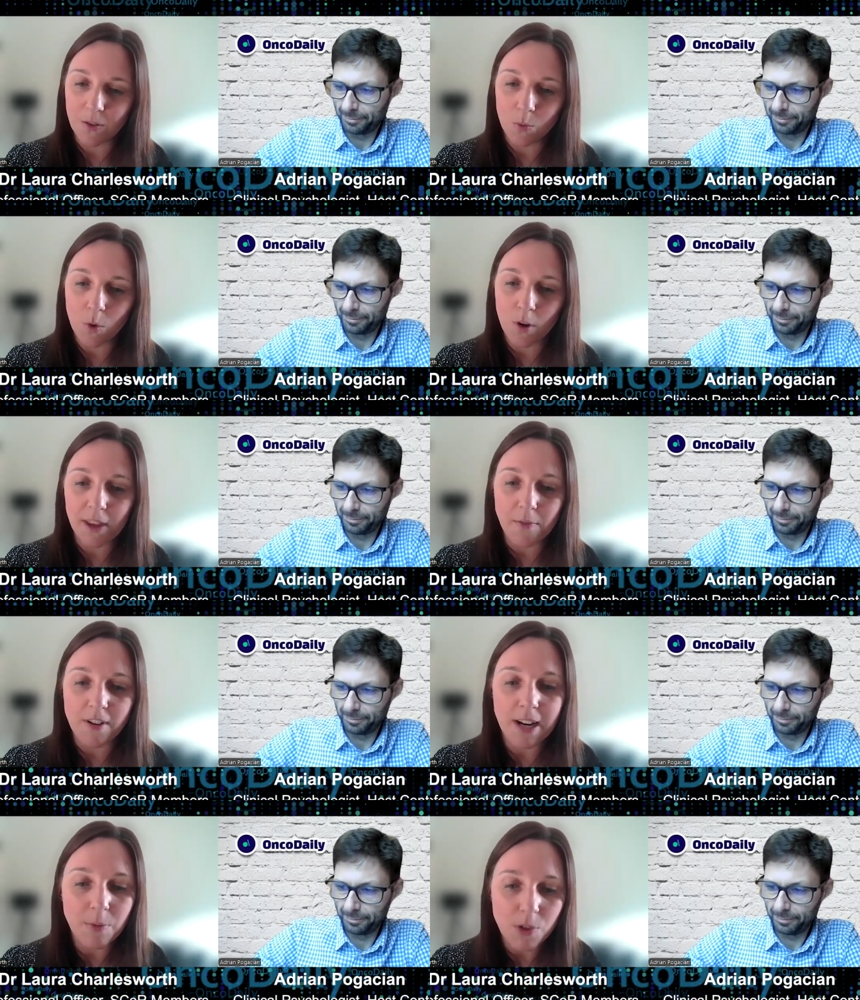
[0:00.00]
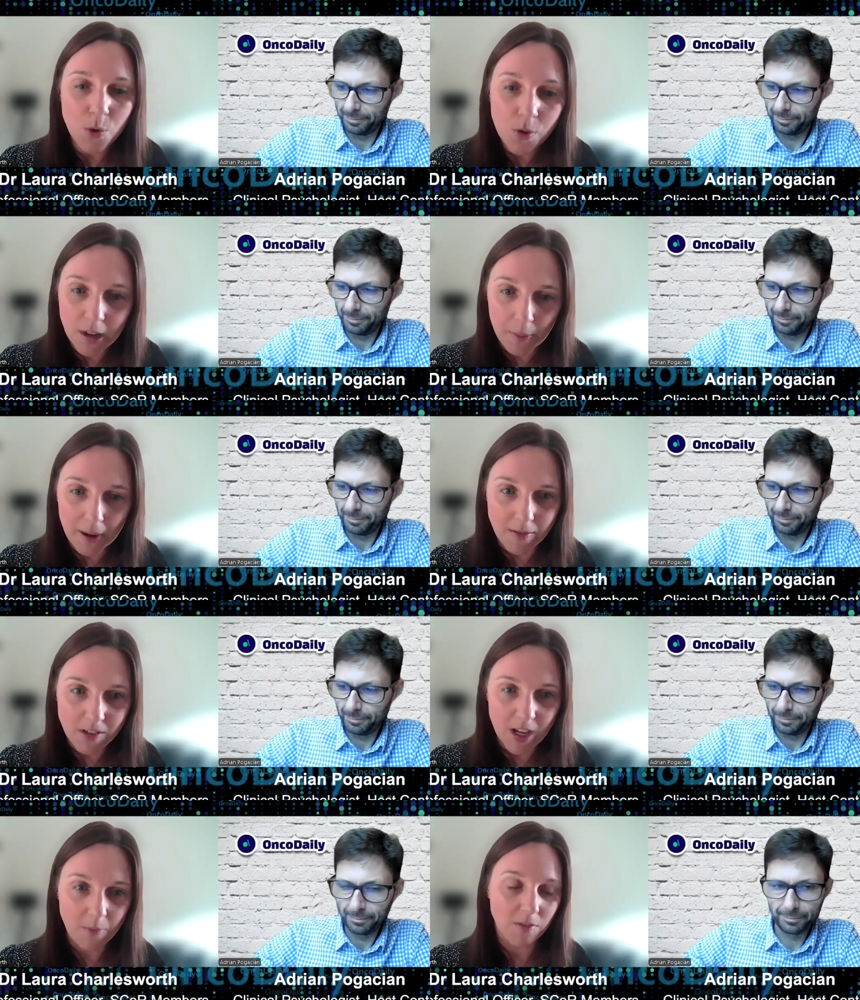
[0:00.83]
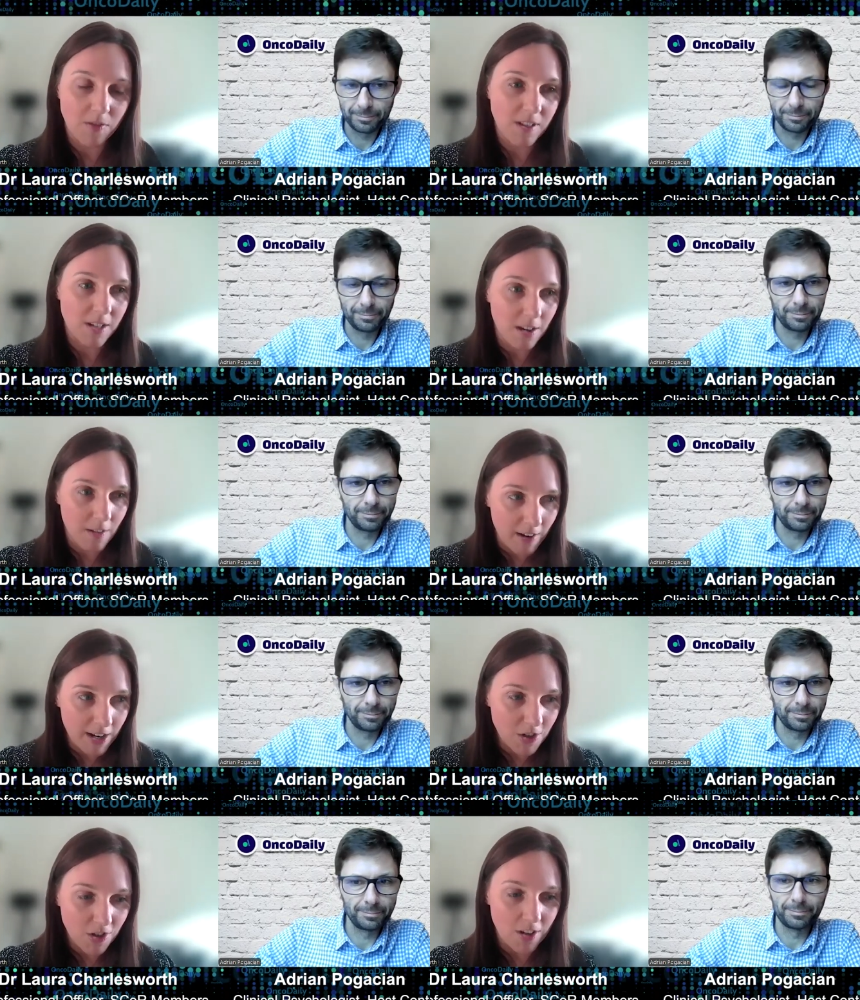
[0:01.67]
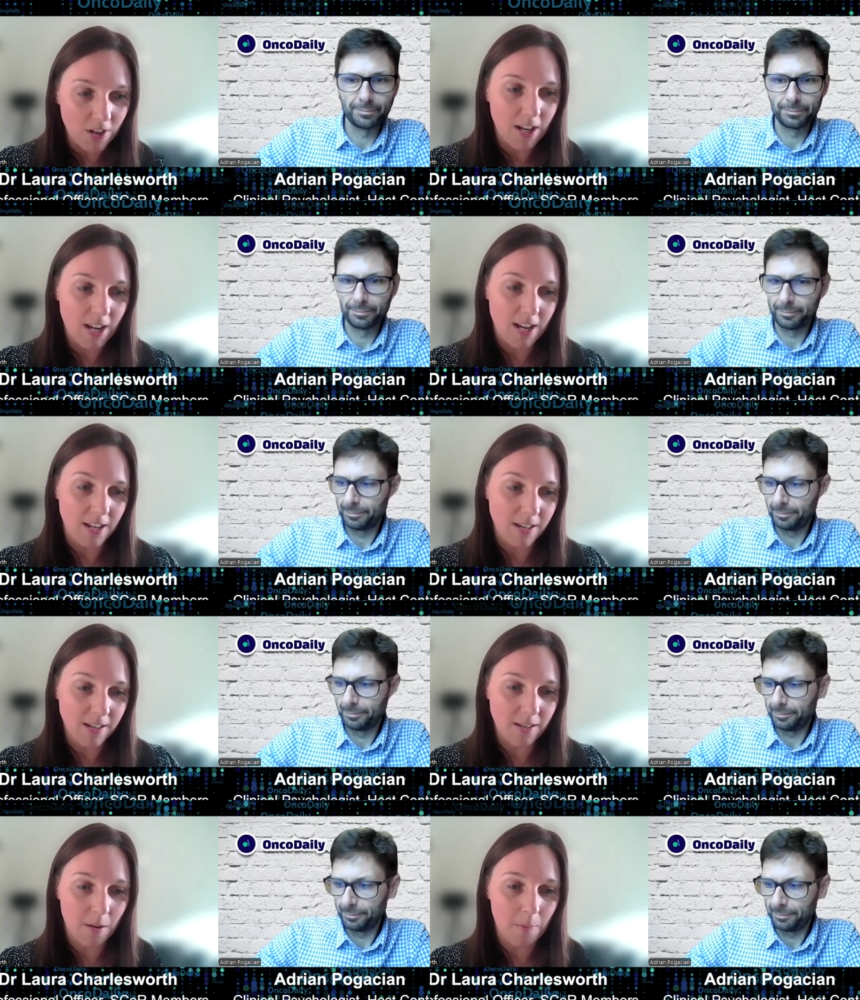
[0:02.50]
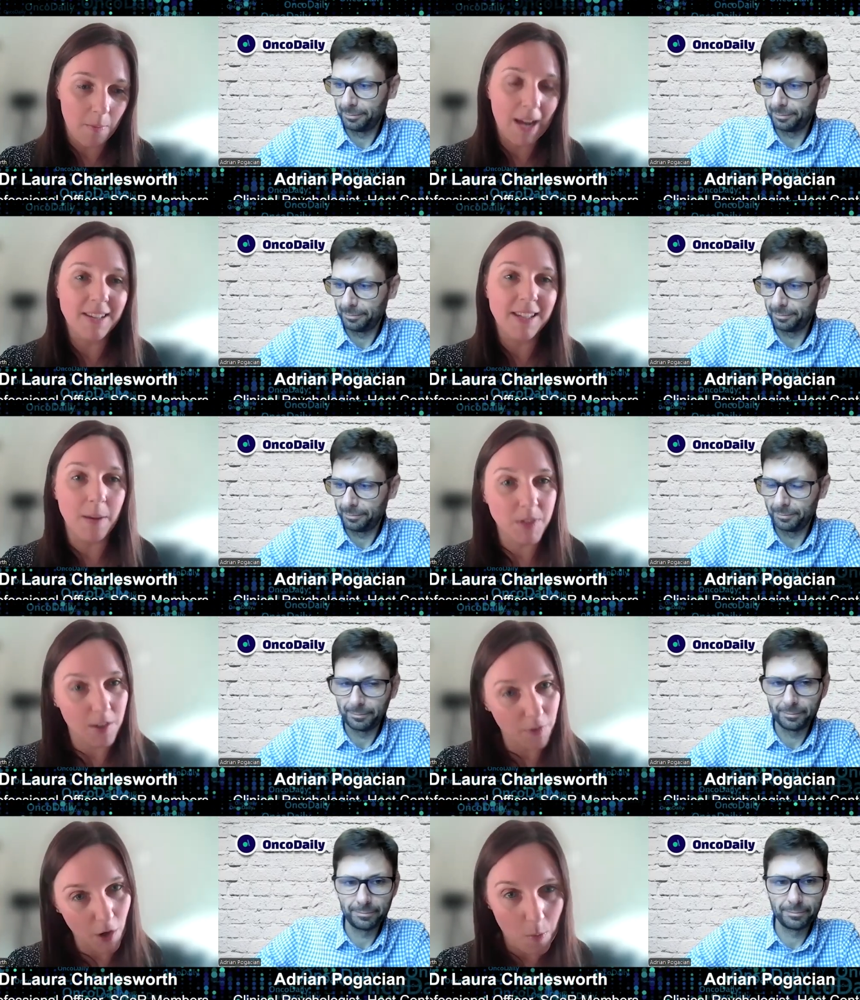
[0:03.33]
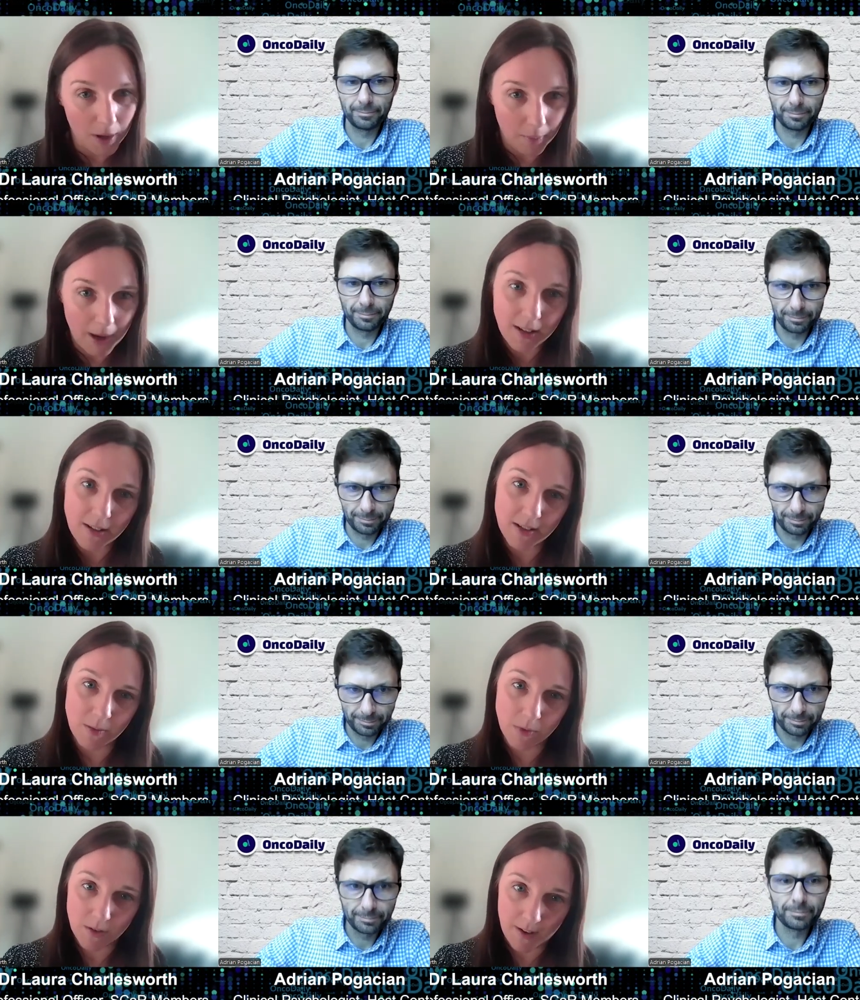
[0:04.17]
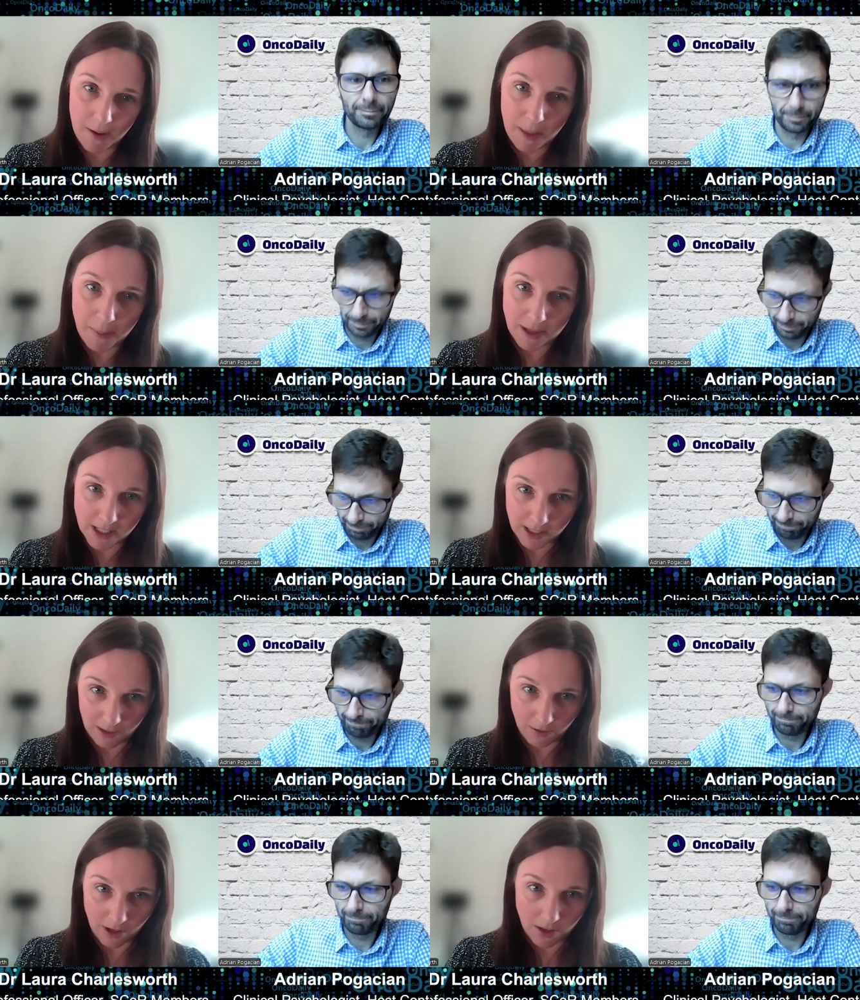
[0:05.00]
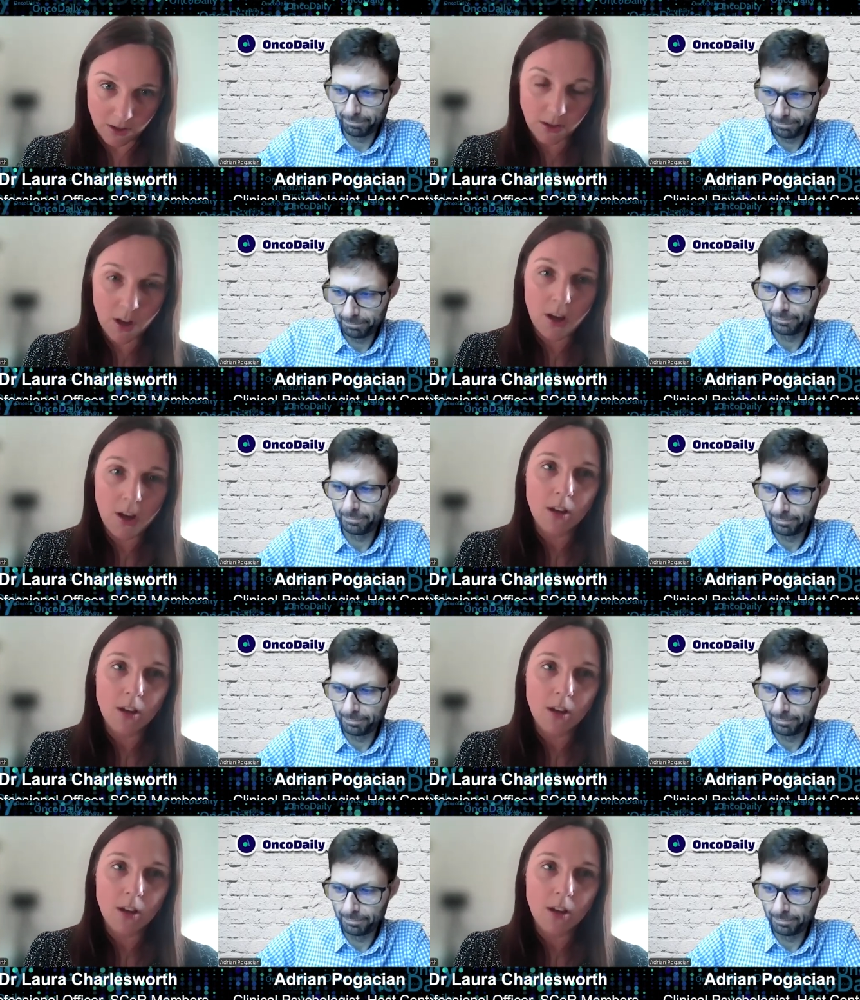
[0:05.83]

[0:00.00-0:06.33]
Speaker 1: what they really were talking about in terms of deterioration is maladaptive coping mechanisms around the mental illness.